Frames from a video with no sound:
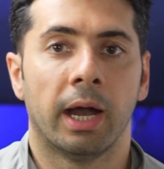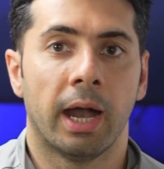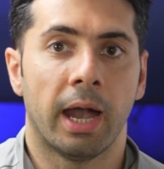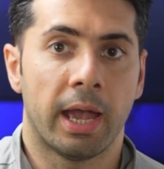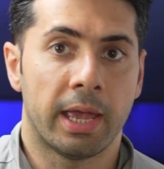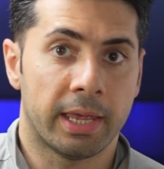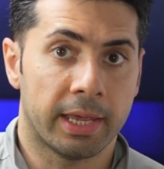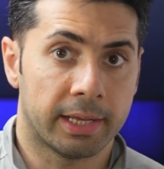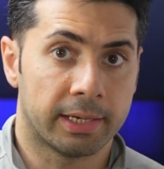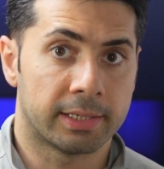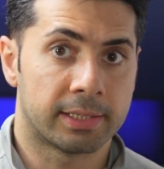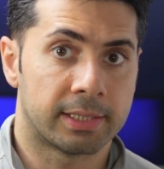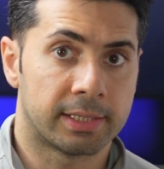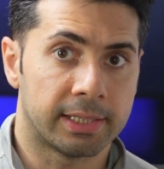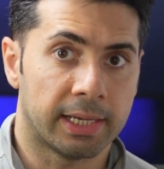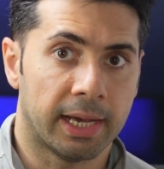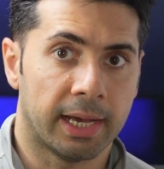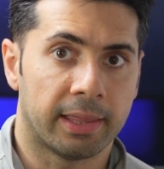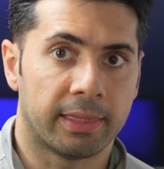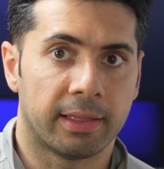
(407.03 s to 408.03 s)
I
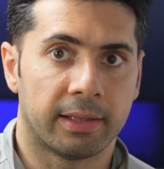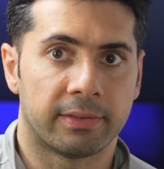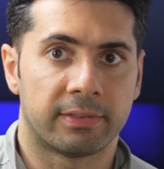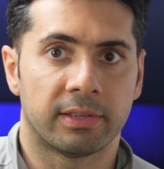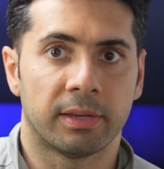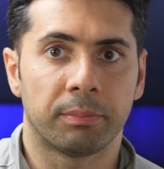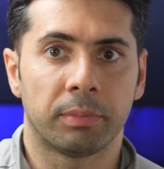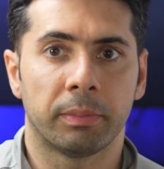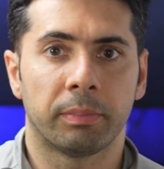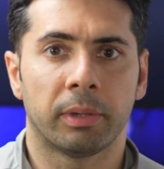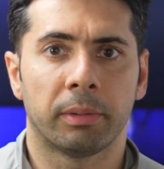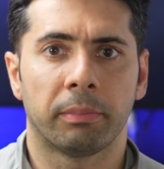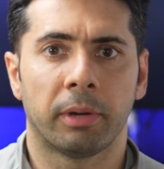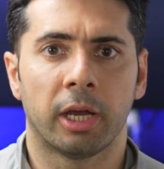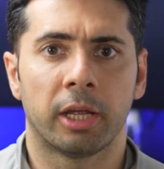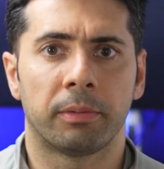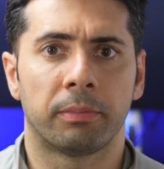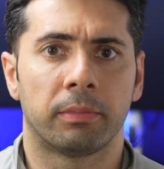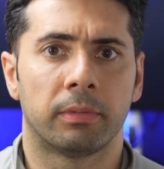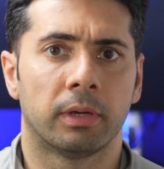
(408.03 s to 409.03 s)
understand that some people
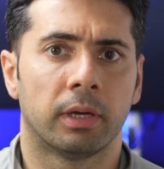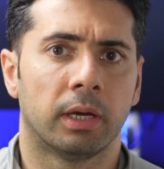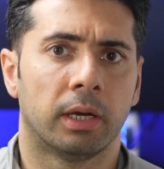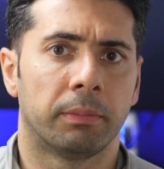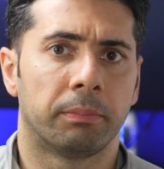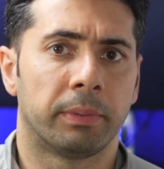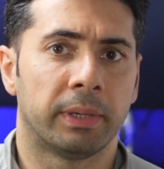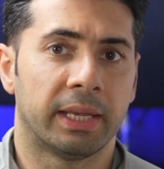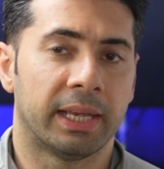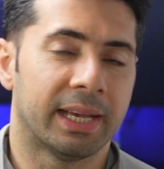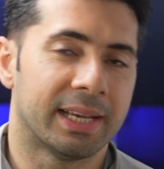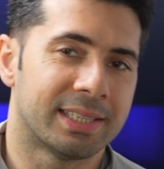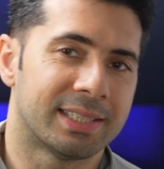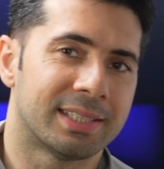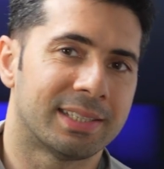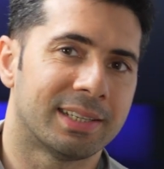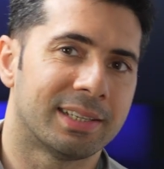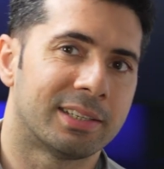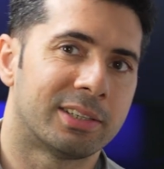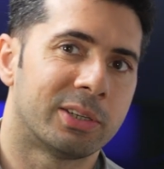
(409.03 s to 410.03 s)
might uh, be
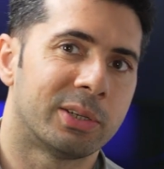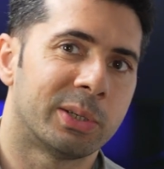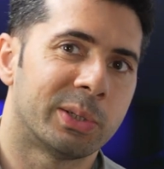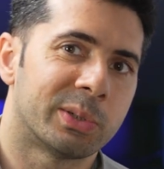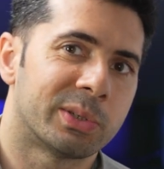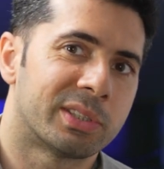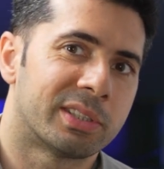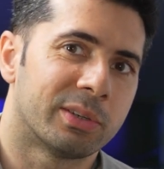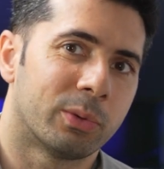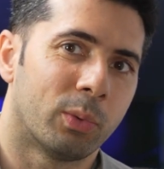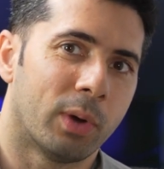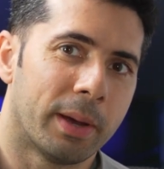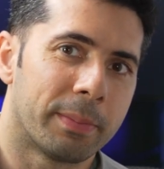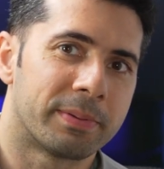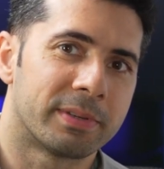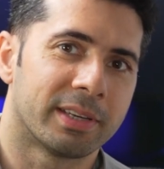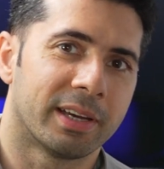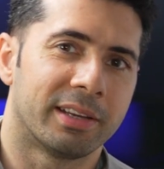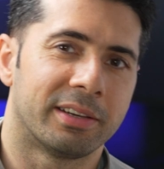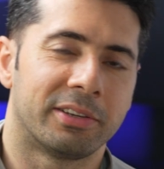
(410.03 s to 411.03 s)
hesitant to use the
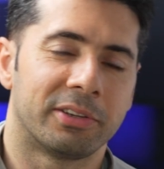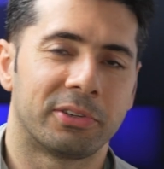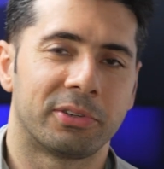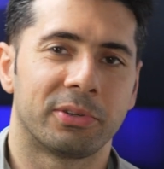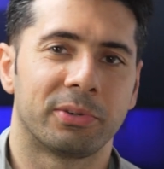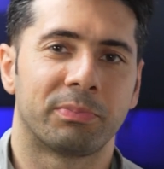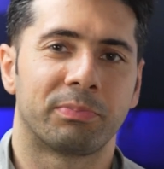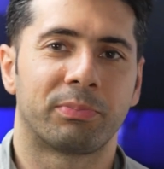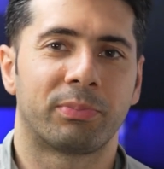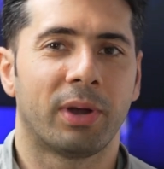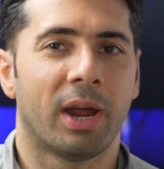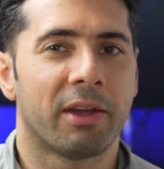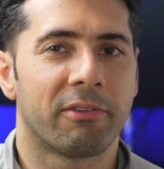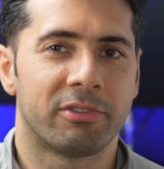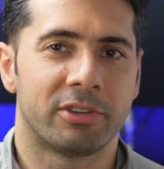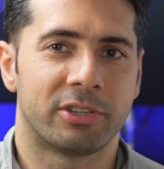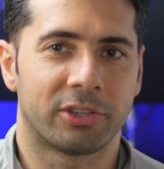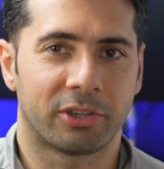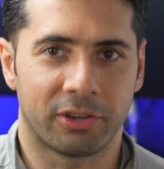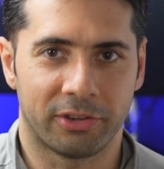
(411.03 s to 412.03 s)
website due to
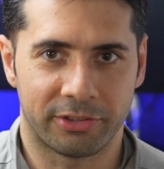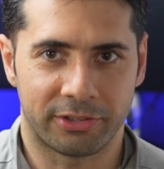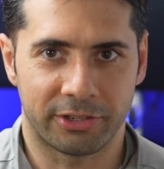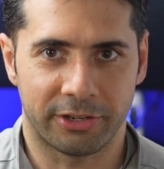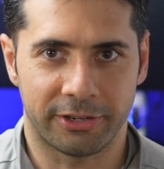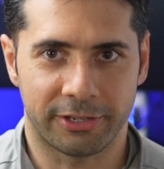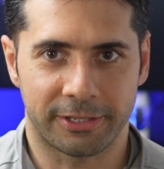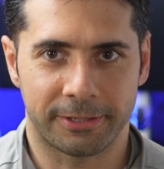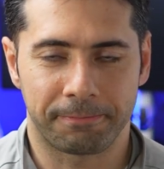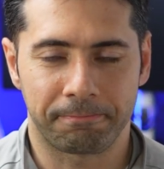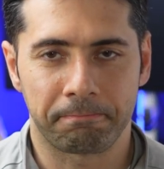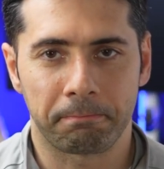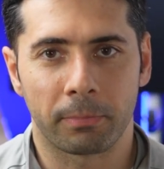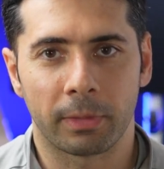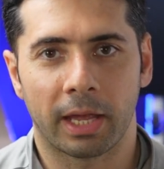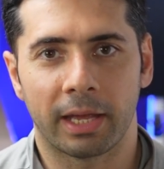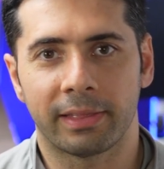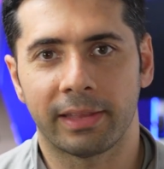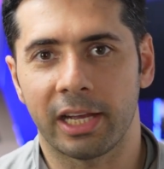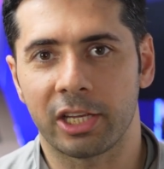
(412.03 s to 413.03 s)
privacy concerns.
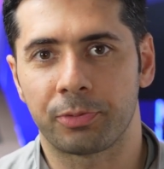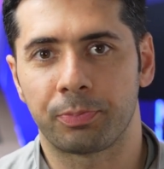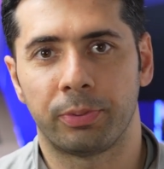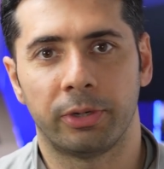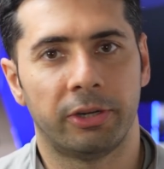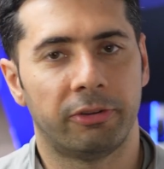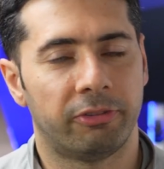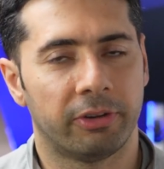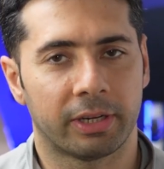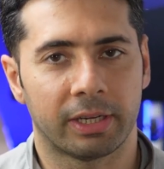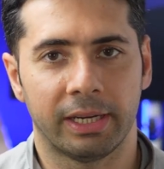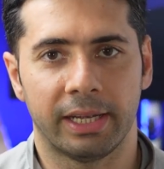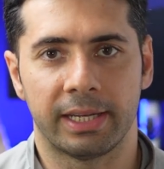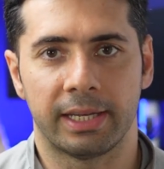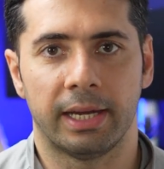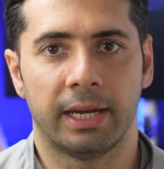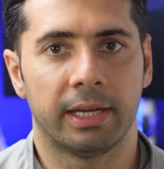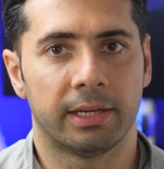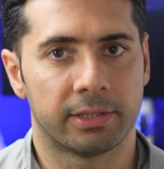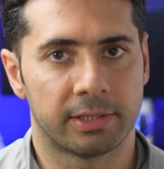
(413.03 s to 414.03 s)
That's perfectly
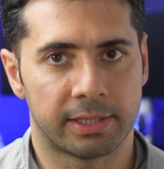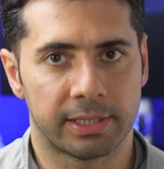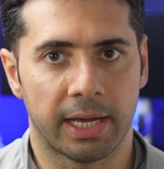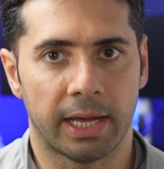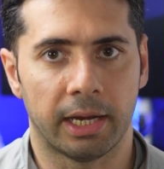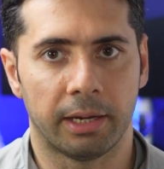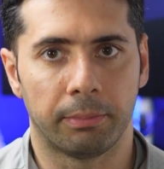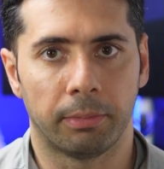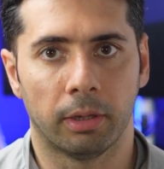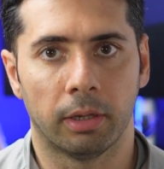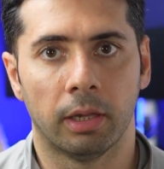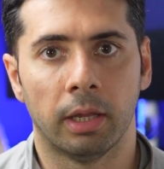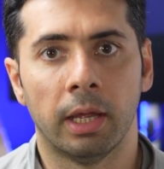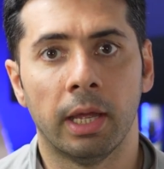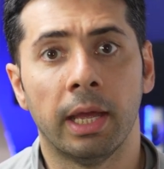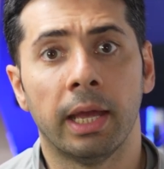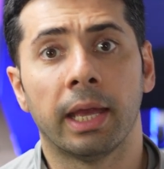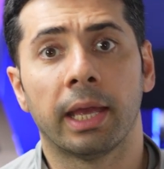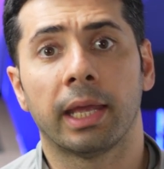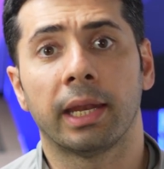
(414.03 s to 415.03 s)
understandable.
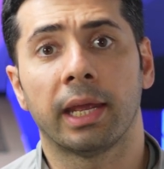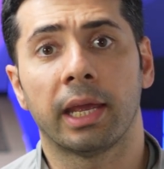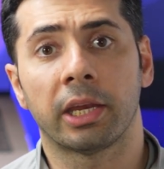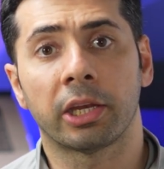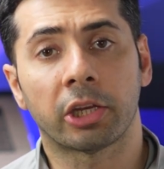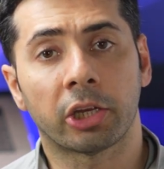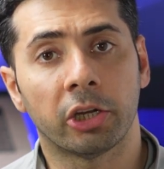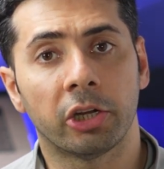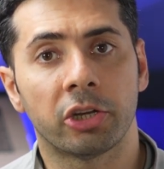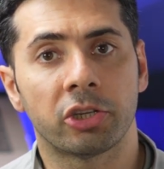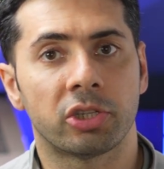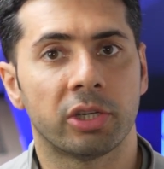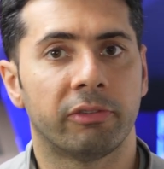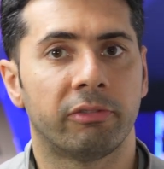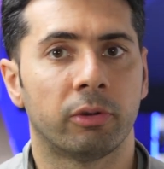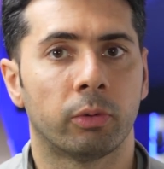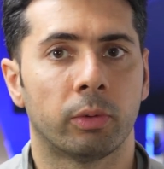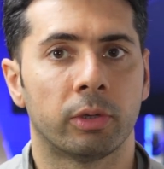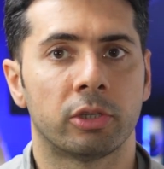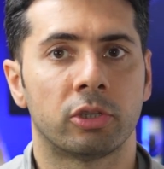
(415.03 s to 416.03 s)
And I encourage
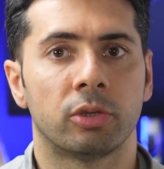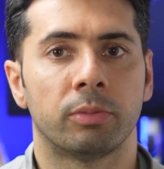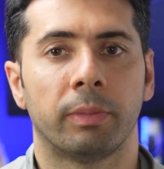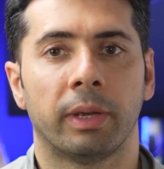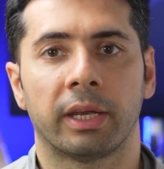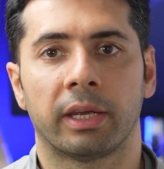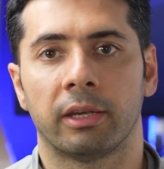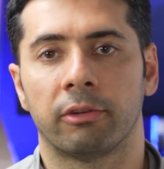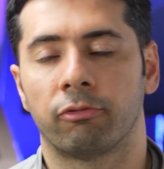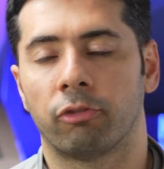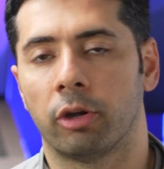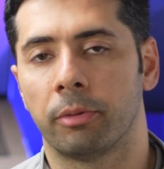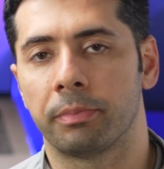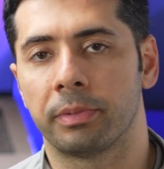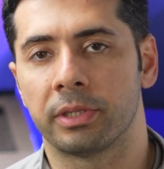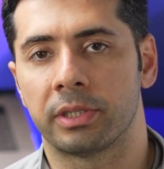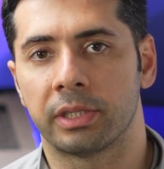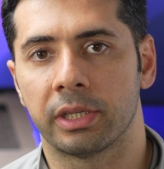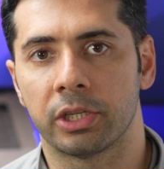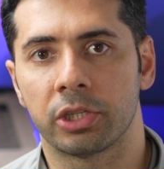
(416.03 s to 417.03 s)
everyone to make informed
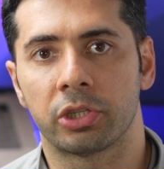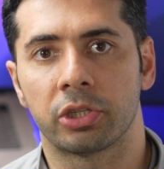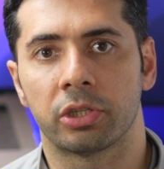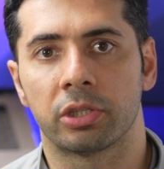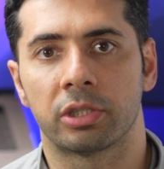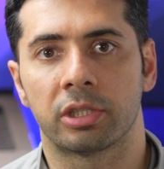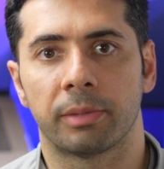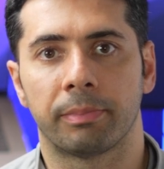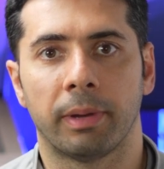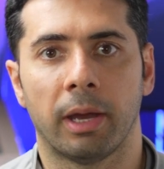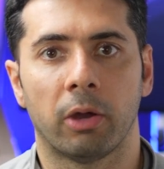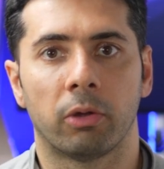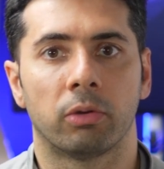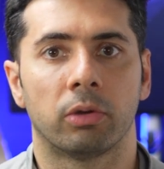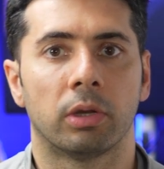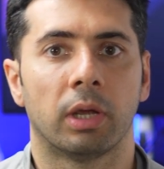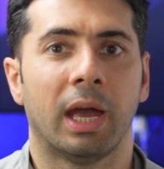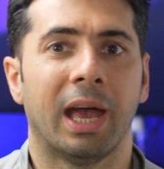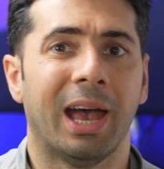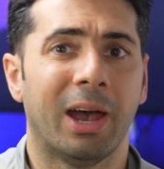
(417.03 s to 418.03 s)
decisions
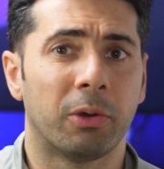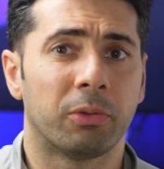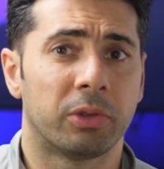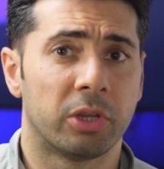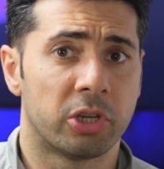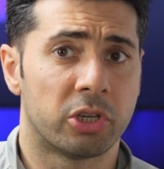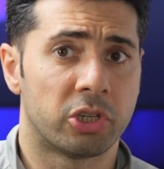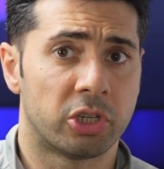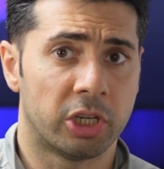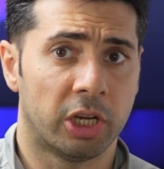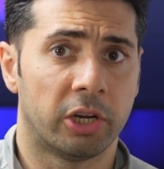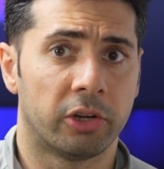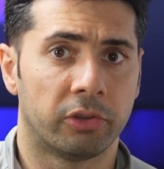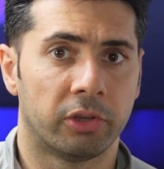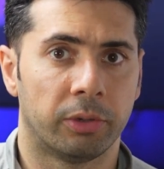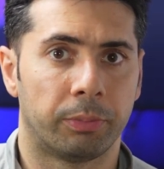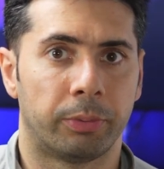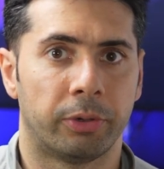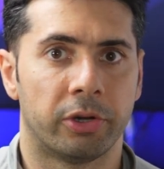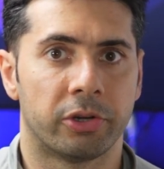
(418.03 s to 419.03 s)
about how they share
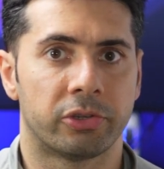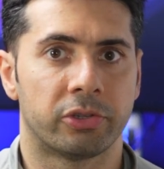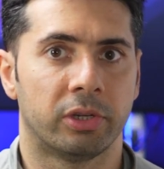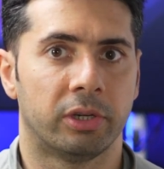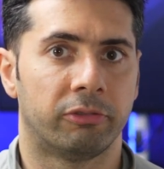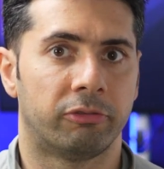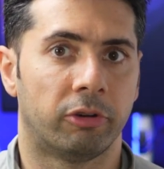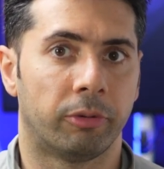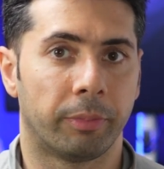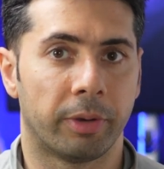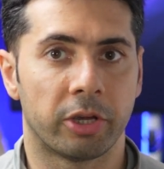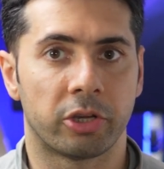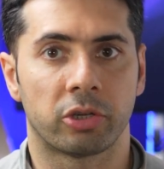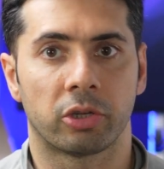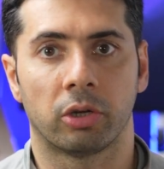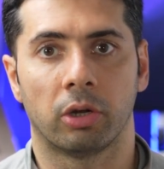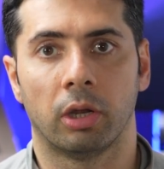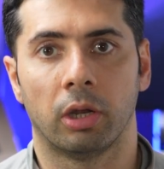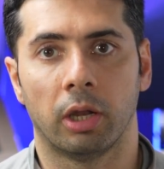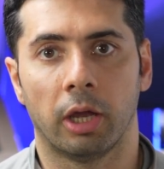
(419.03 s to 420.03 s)
their personal
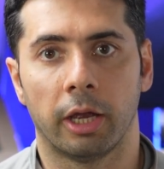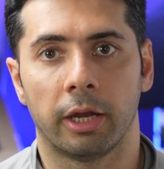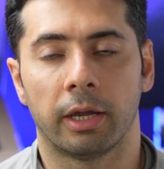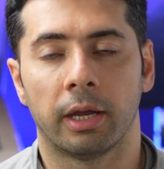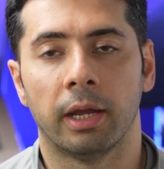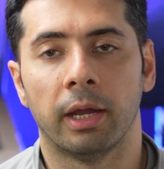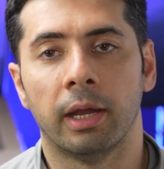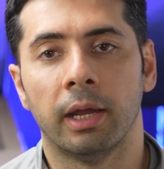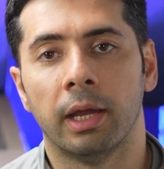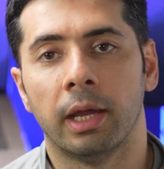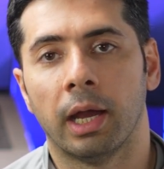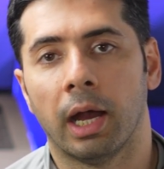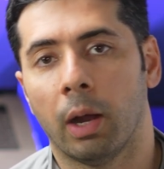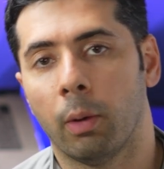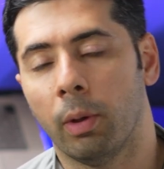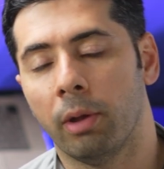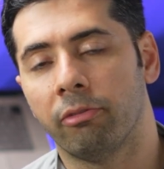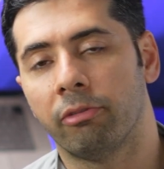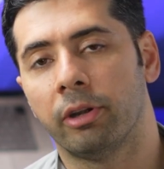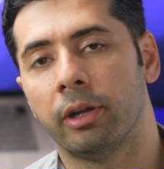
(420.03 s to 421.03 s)
information online.
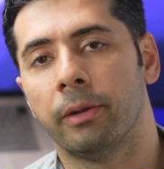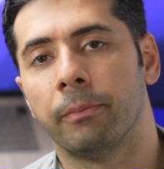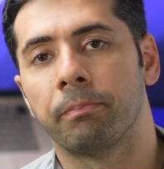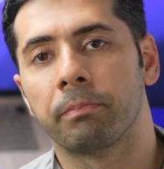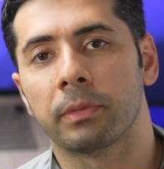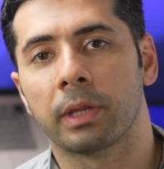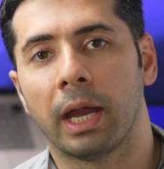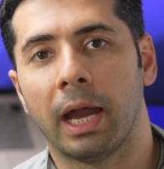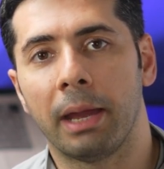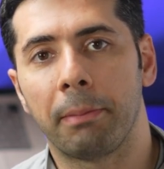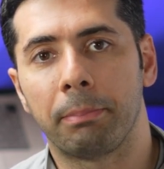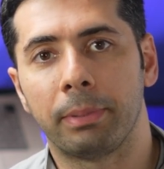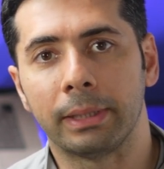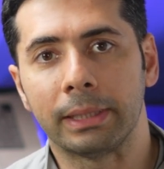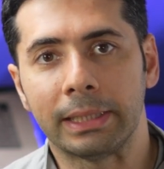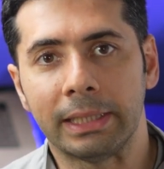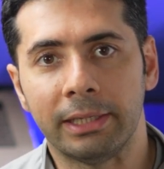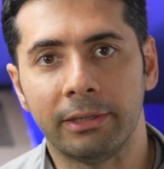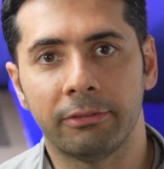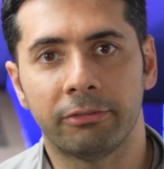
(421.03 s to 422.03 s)
However, I
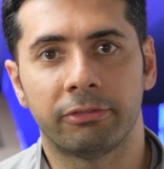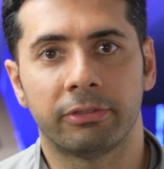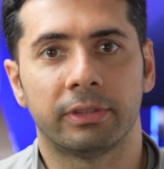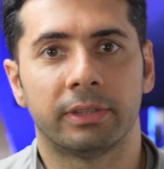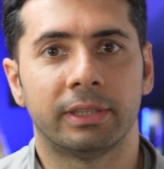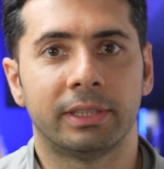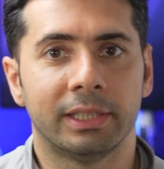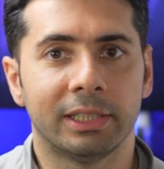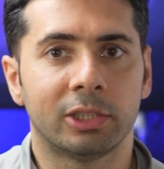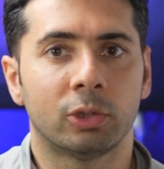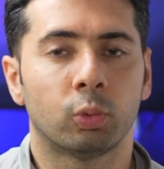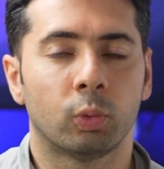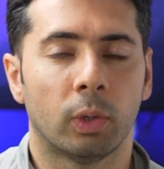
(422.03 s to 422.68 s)
believe this